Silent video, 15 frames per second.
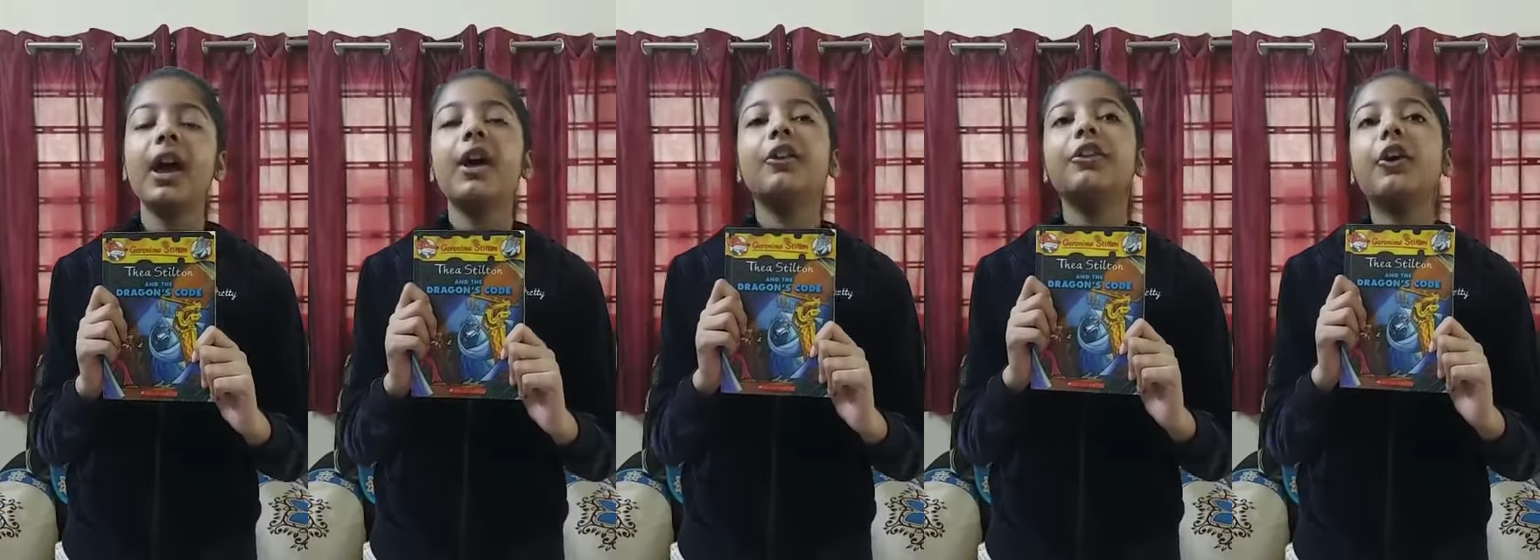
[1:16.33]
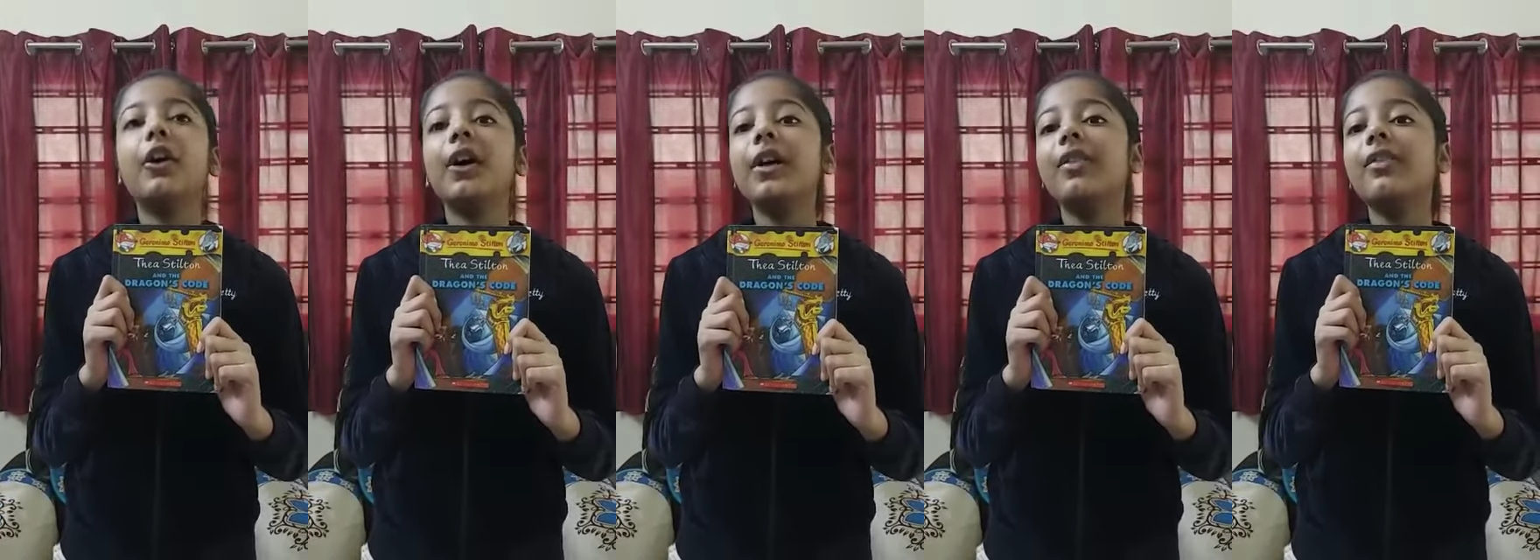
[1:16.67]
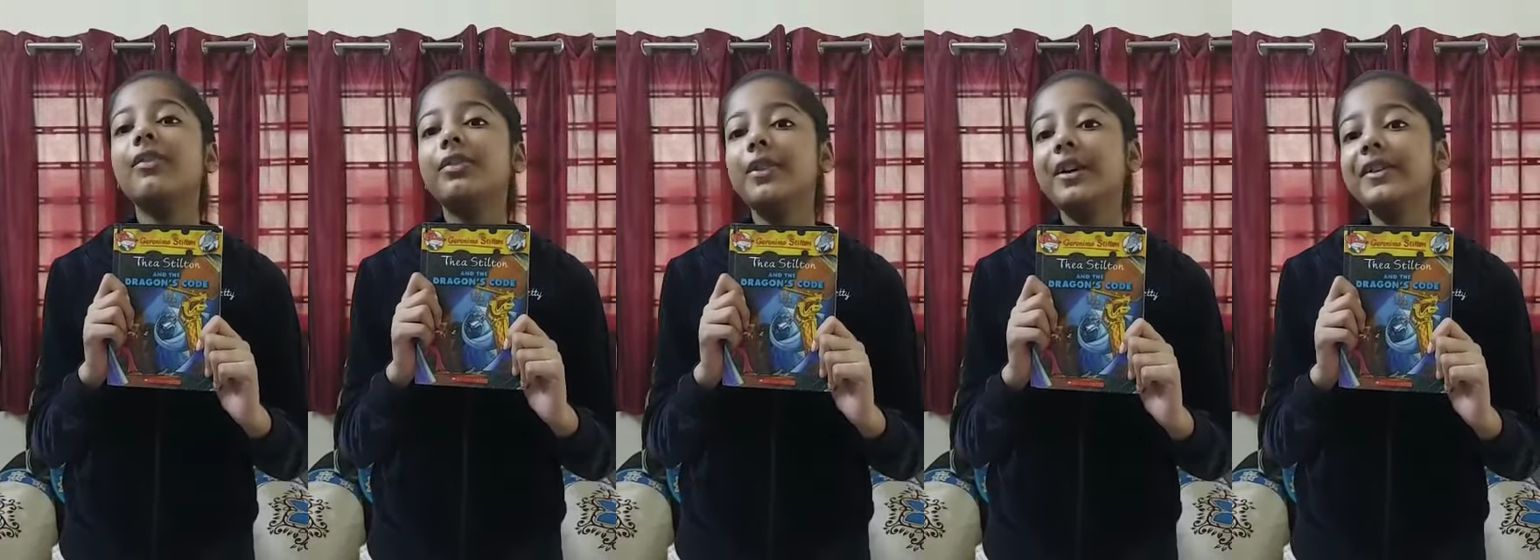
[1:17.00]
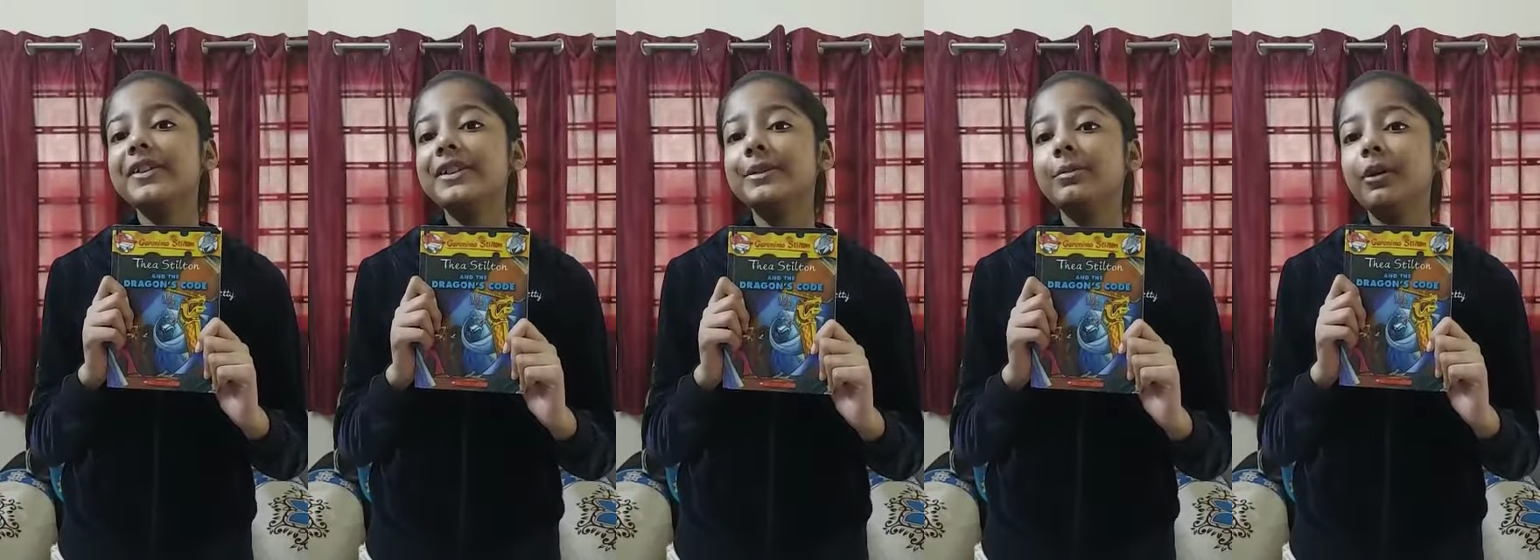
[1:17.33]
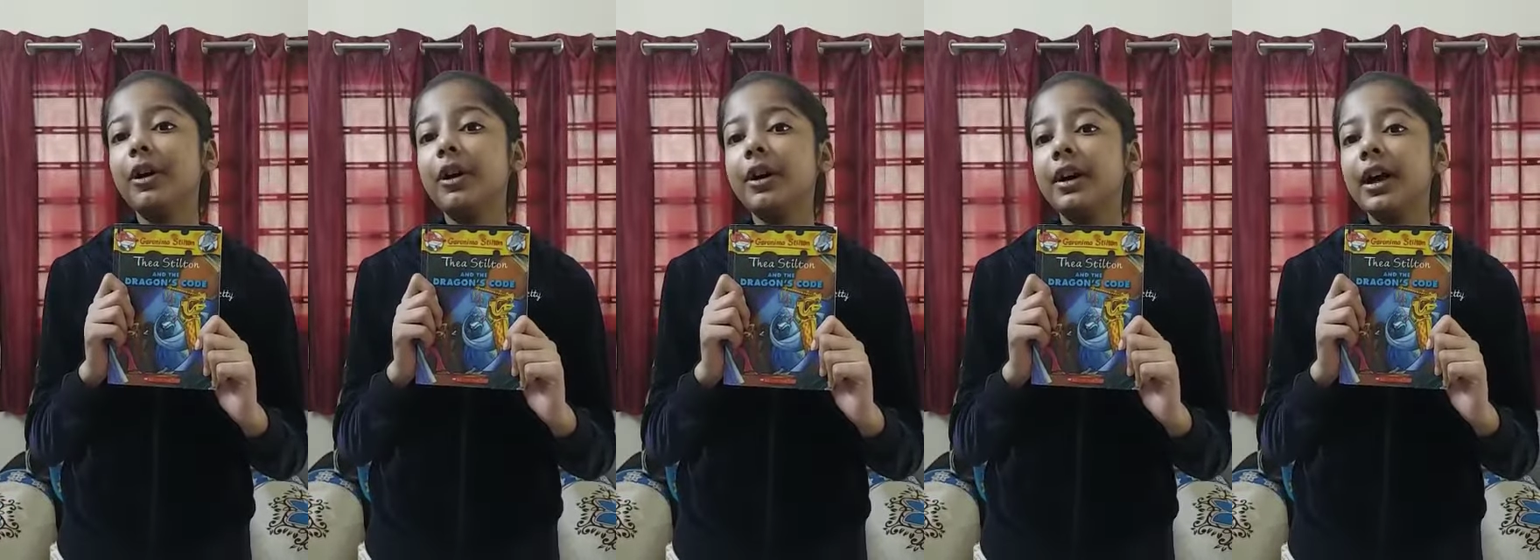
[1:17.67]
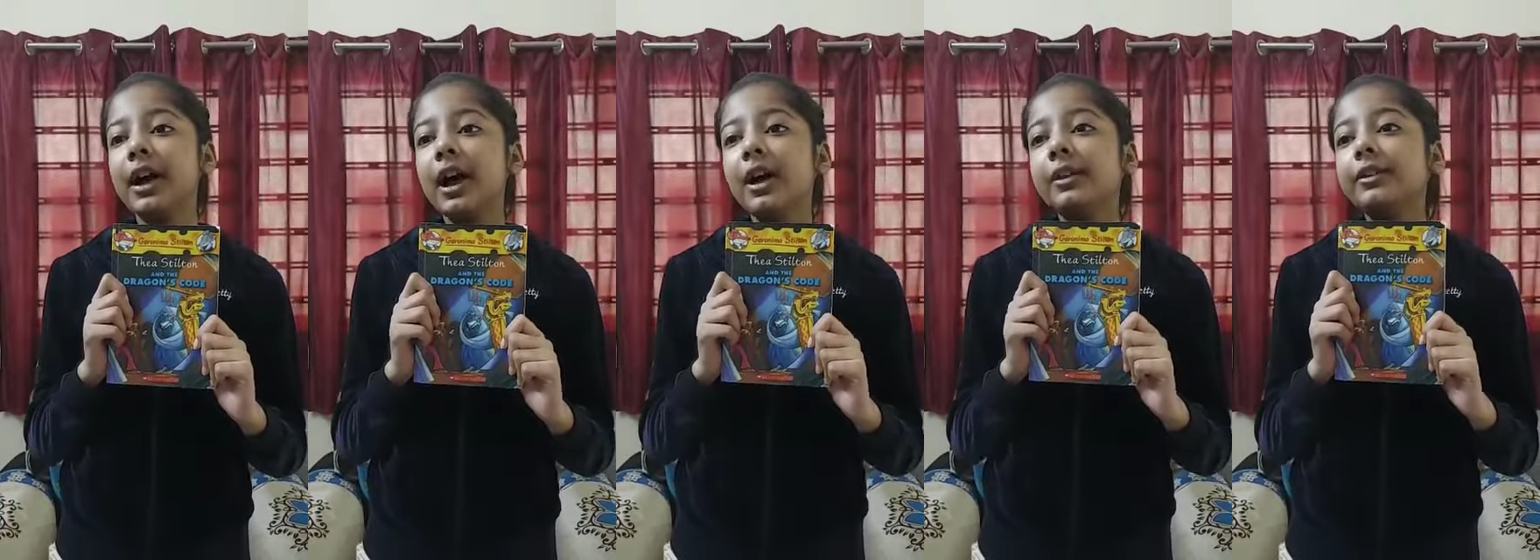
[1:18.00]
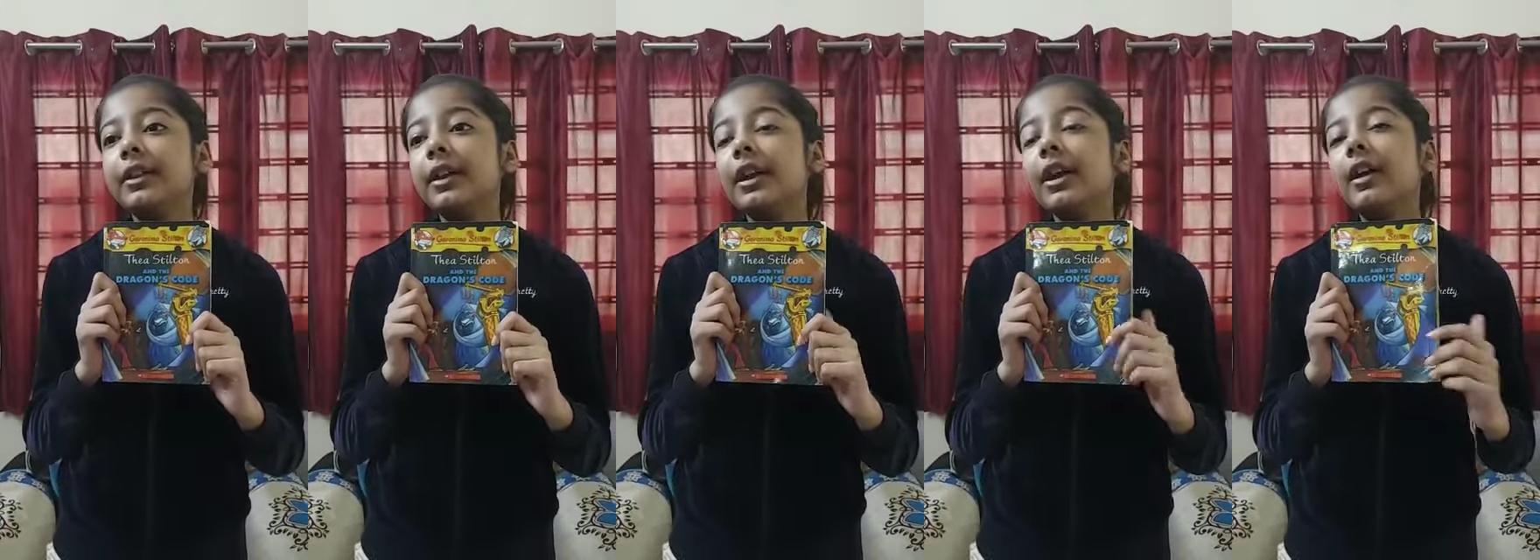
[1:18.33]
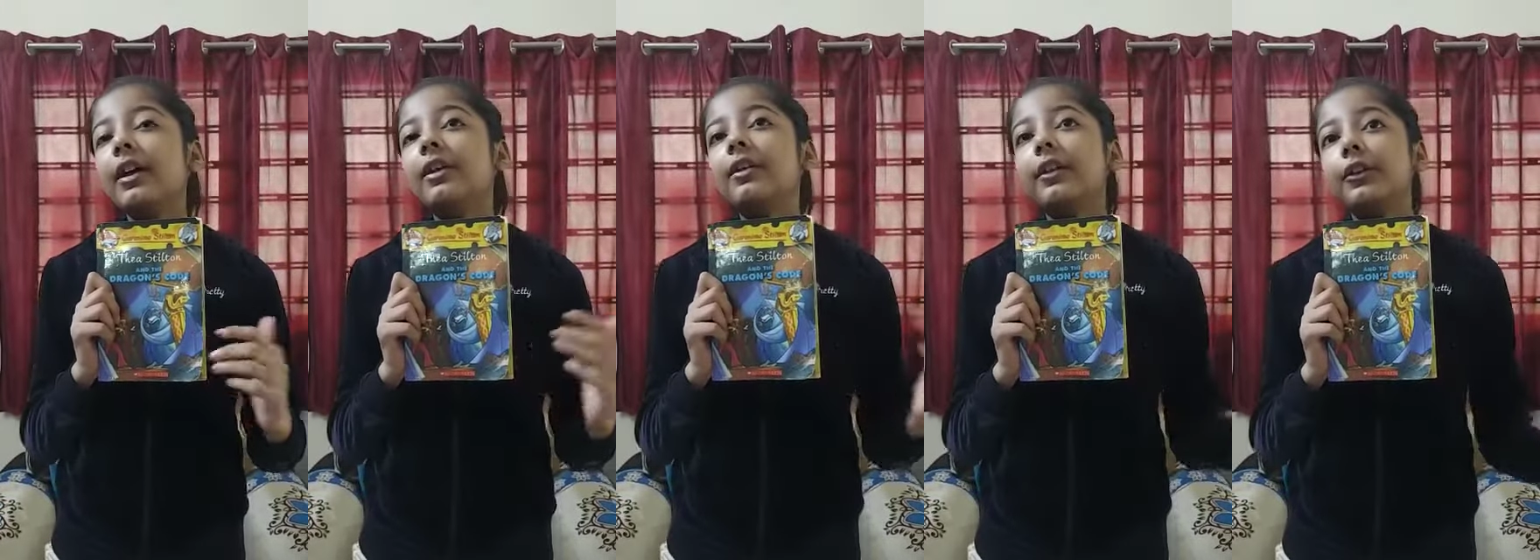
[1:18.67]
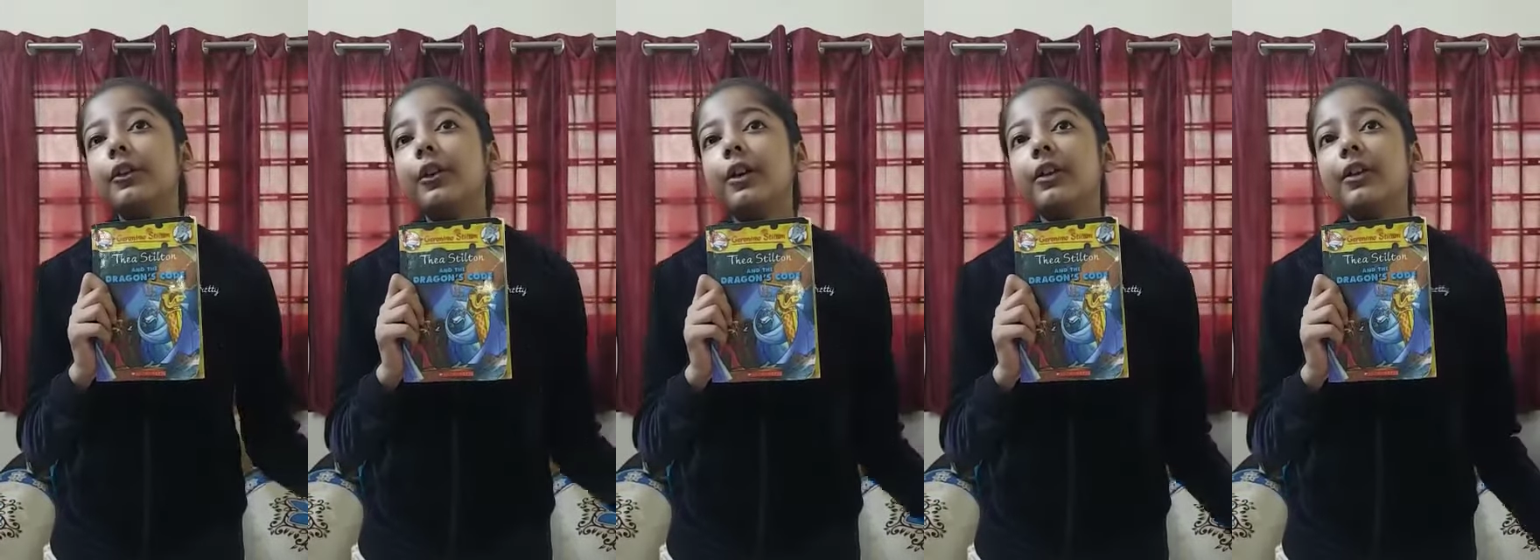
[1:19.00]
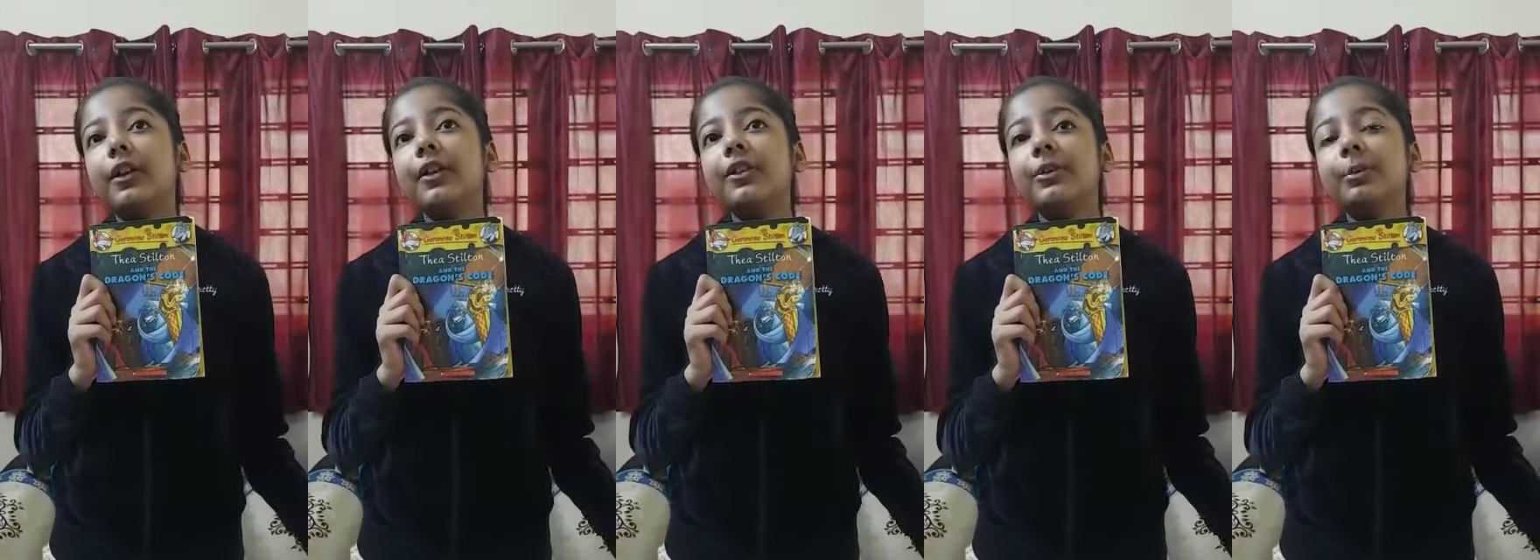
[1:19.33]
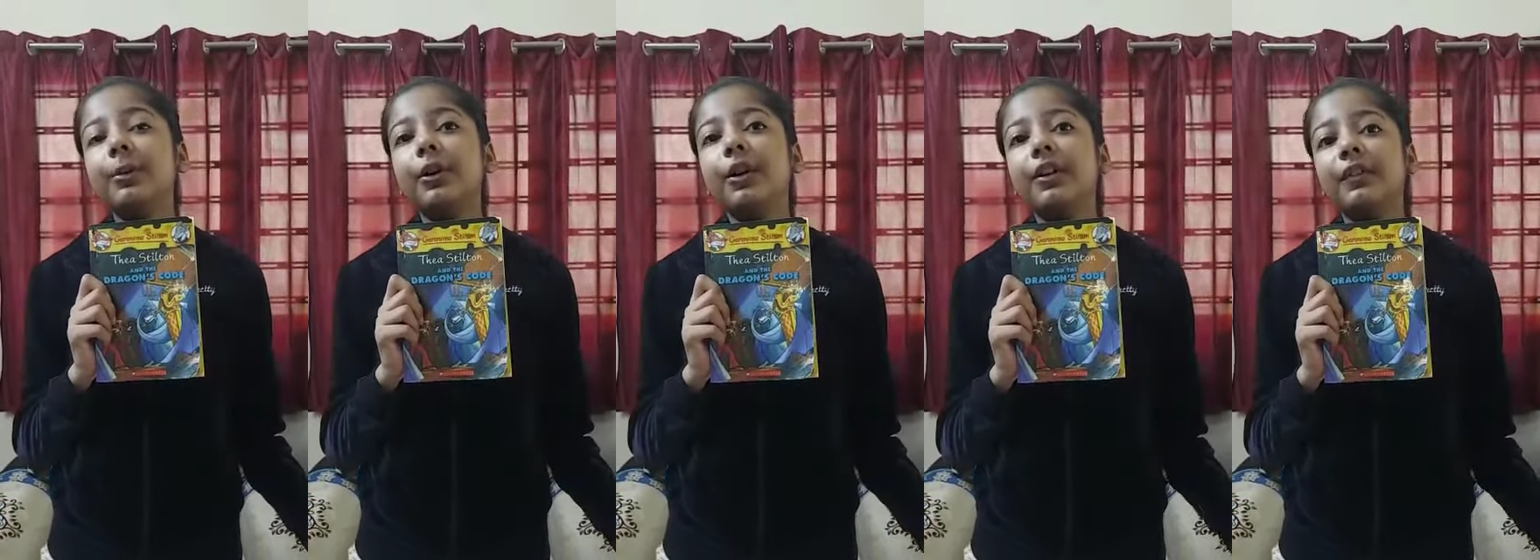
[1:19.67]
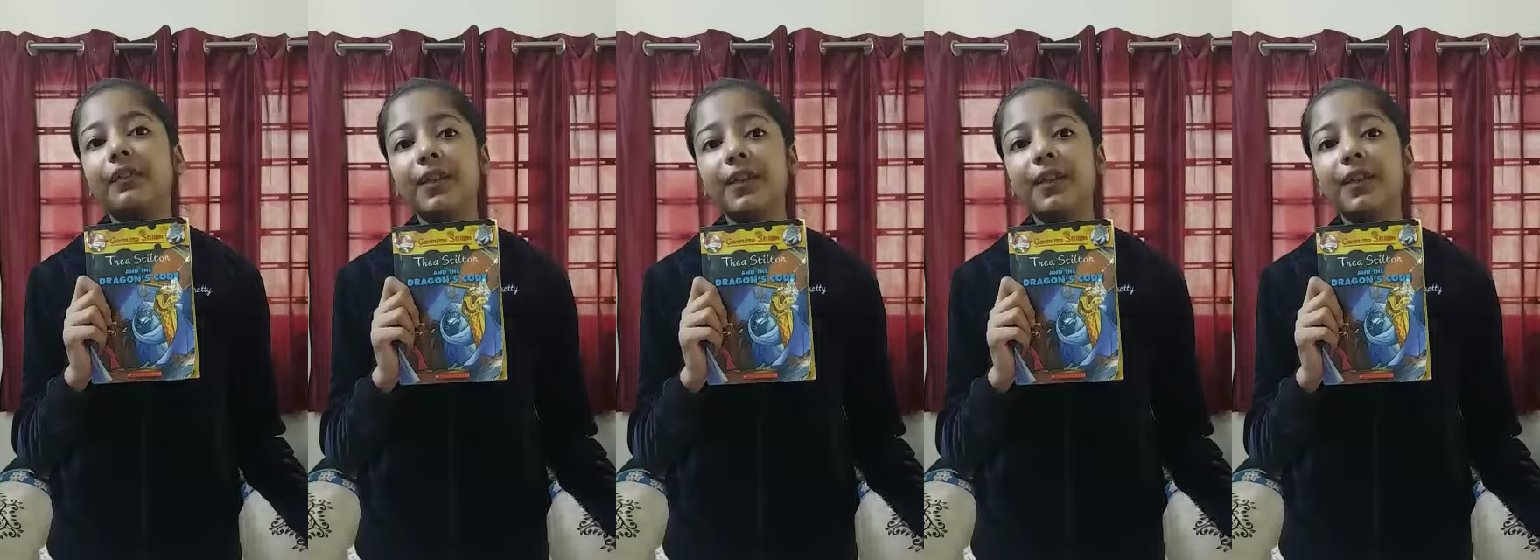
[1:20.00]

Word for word: So in this book, in, so in this book,